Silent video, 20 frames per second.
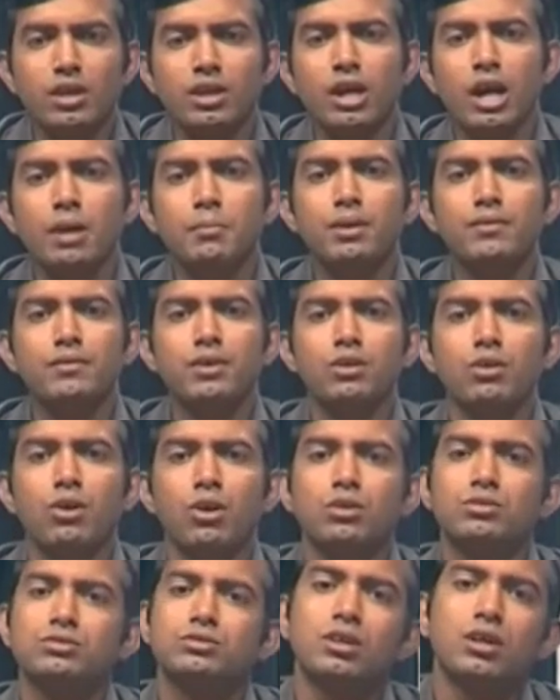Gamma ray
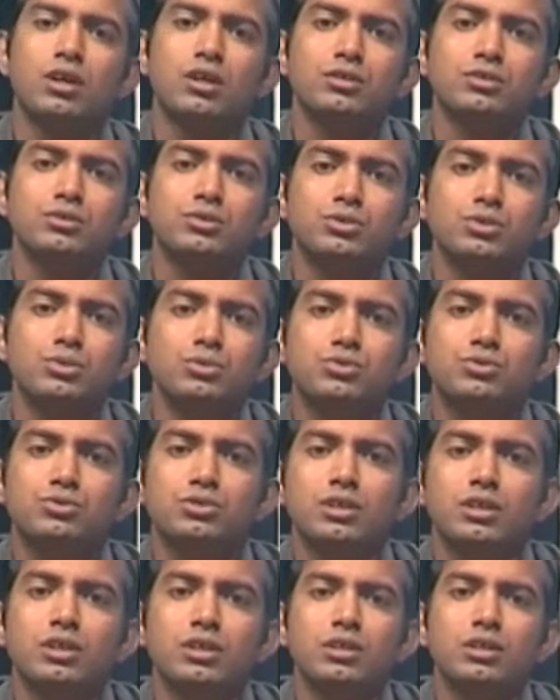logs are
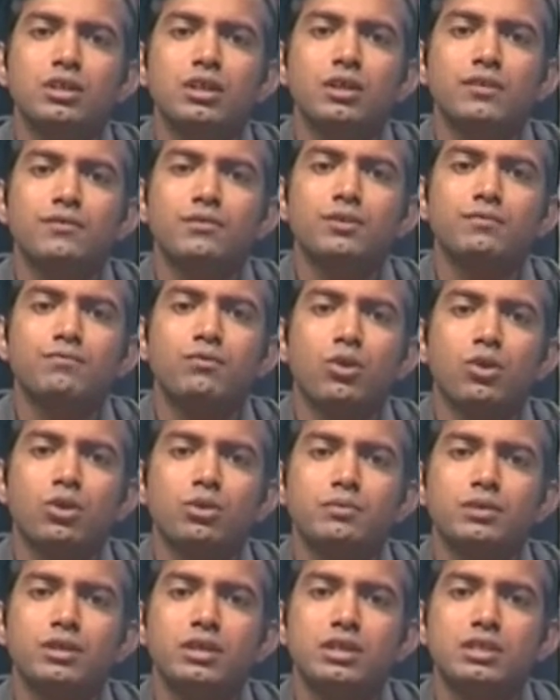used in the
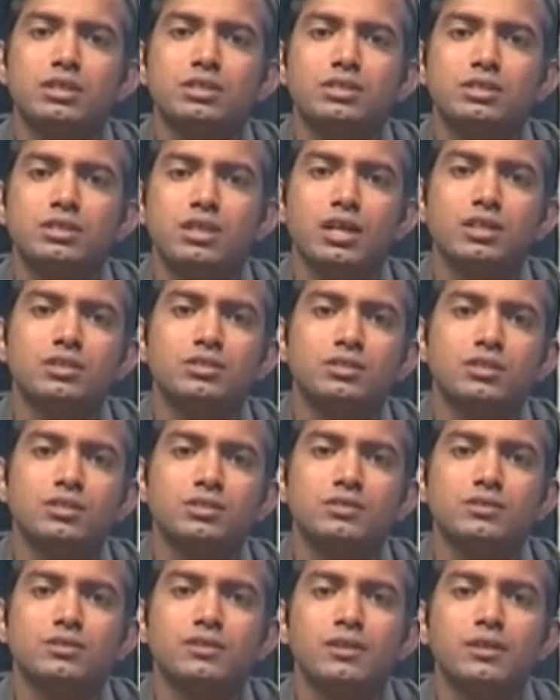following
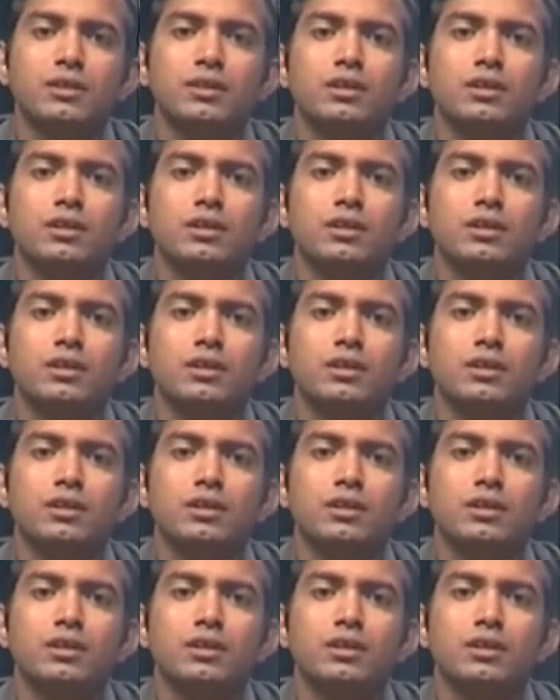instances,